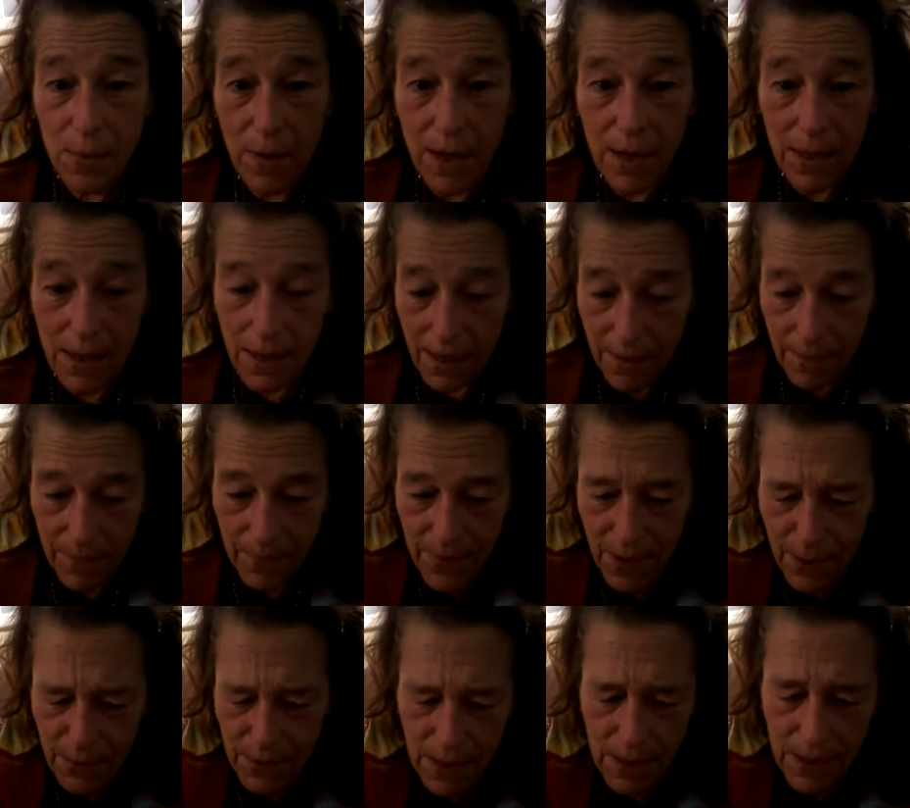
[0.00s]
week at the,
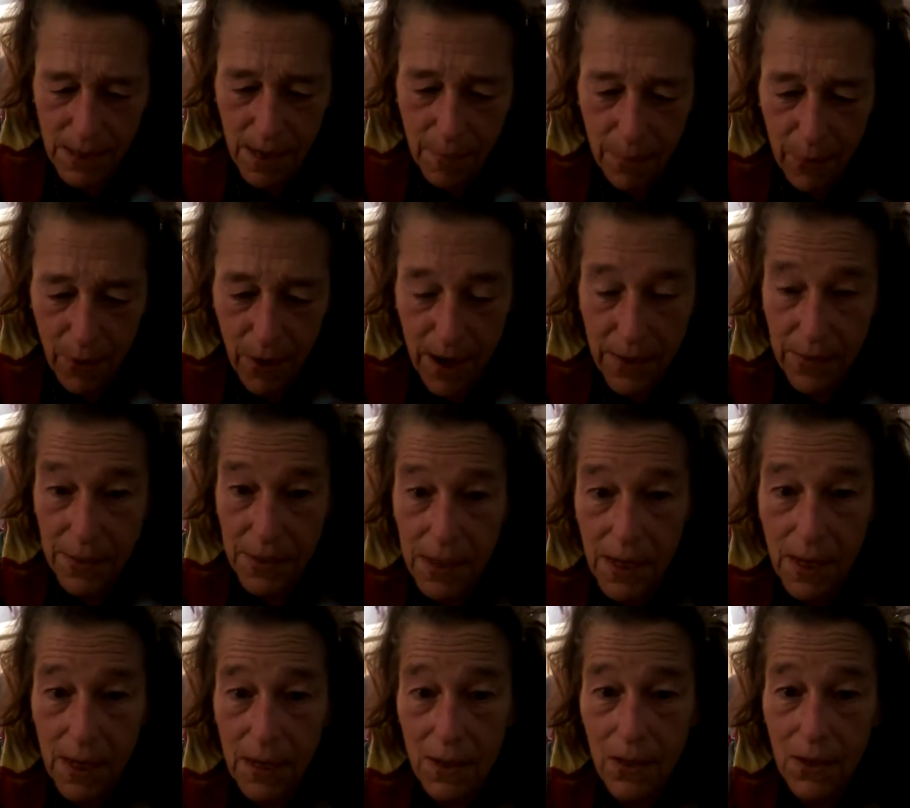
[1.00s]
I was going to say parade, the
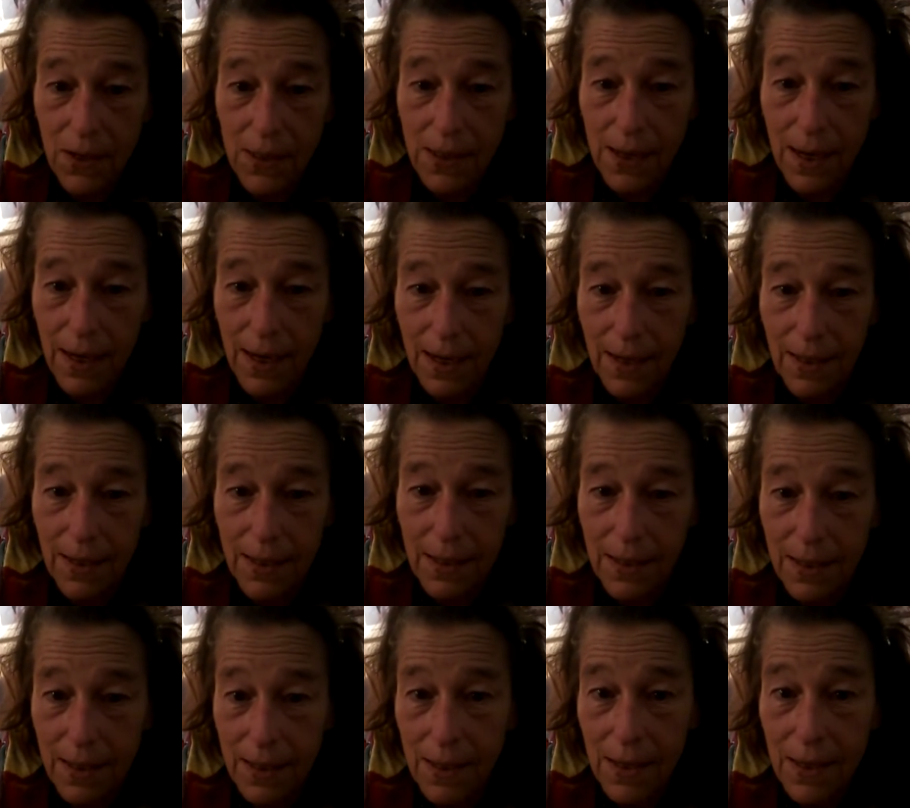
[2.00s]
Santa Claus gig,
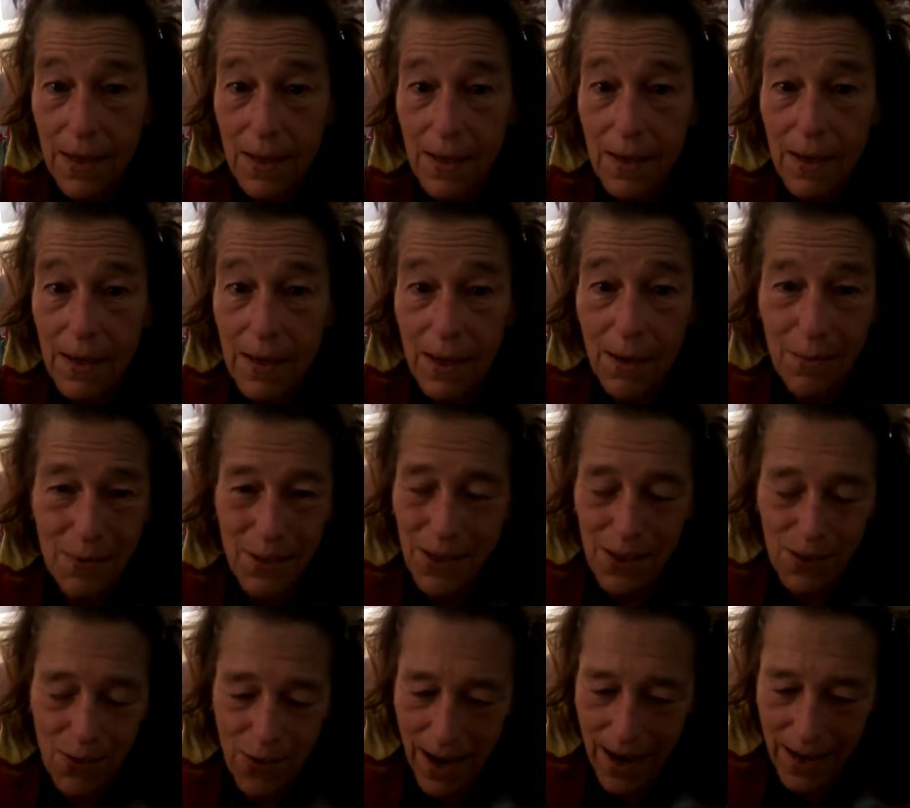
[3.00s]
and it was
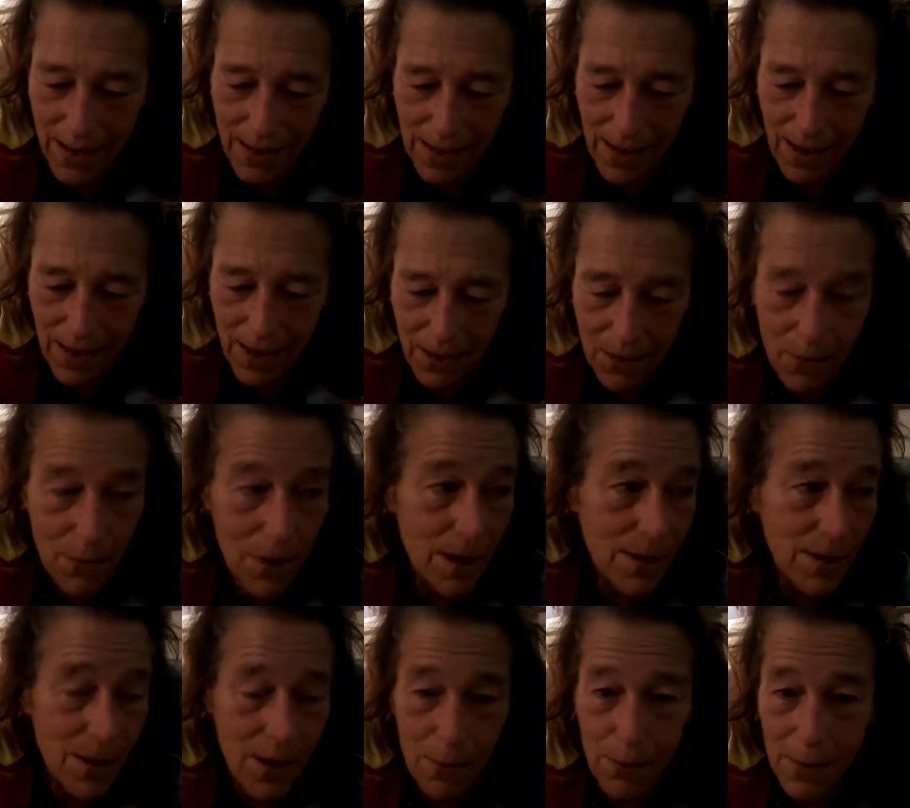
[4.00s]
his grandson. I don't know why I
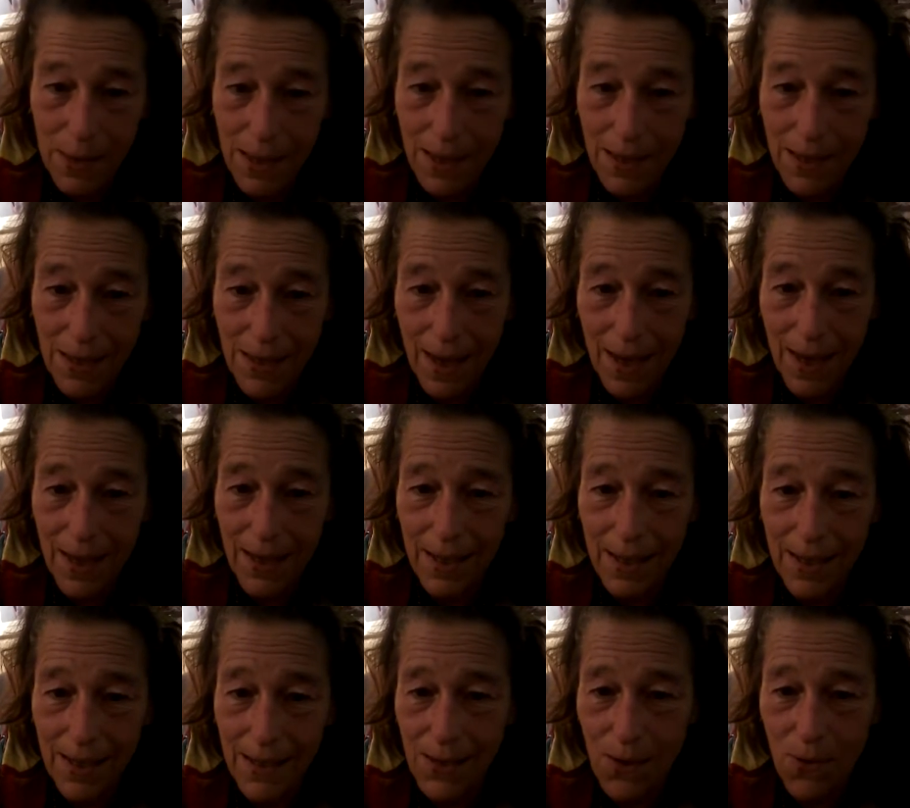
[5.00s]
thought it was his son.
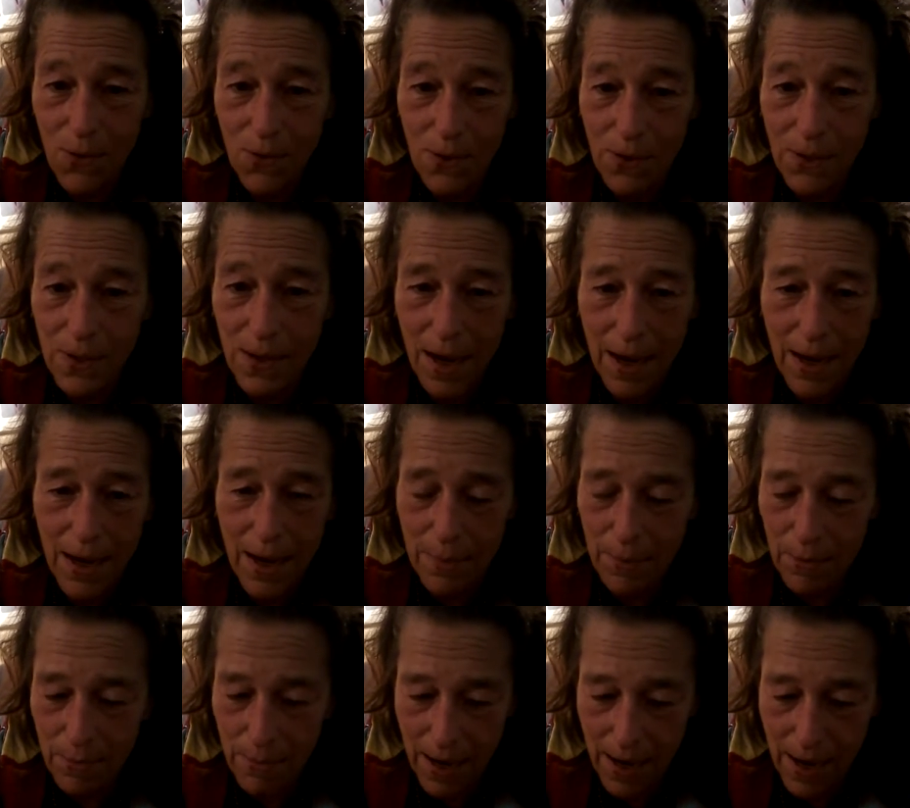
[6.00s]
He's older than I
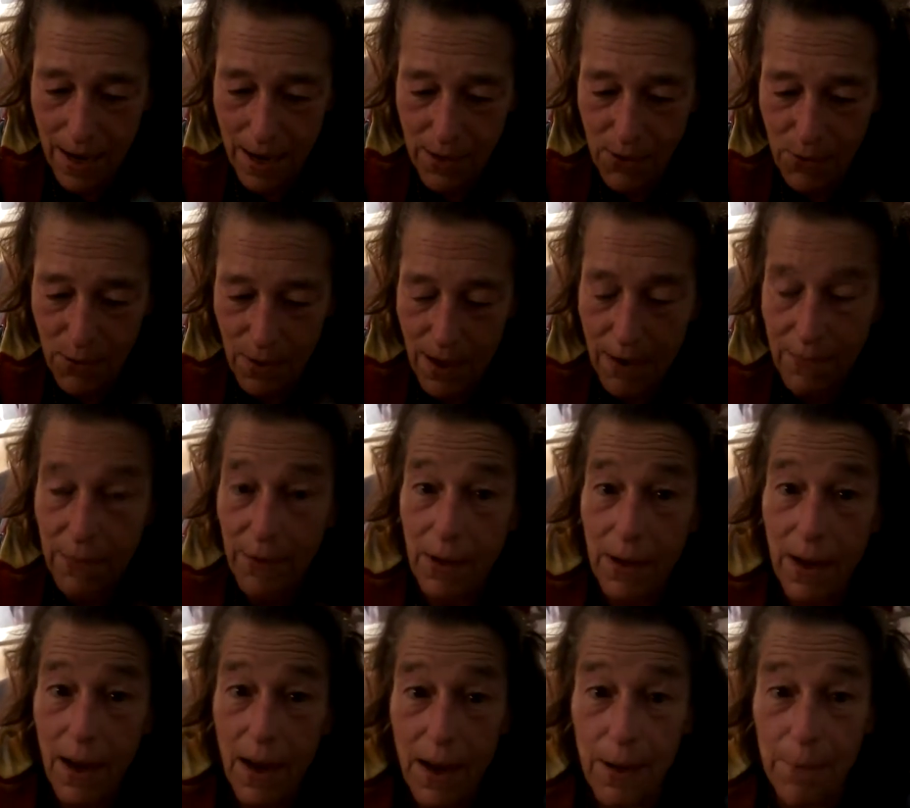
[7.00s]
am or my age, whatever.